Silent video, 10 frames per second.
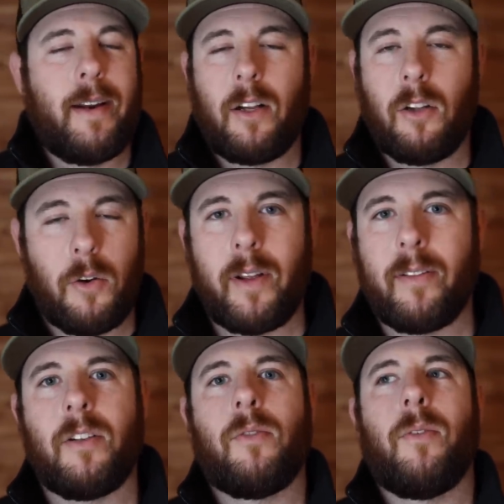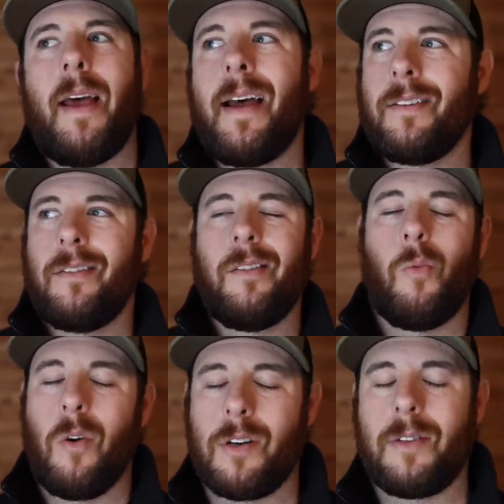including this one, has the
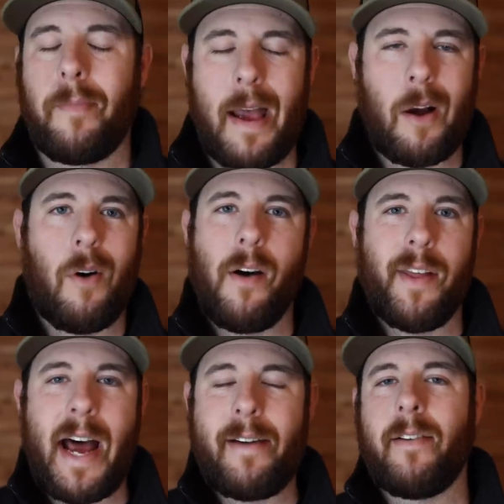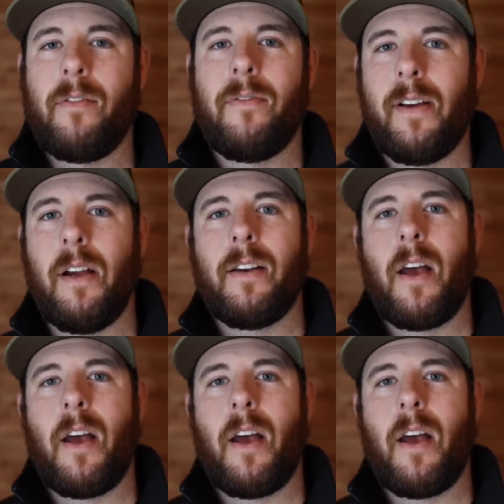worst back wall that I've ever felt.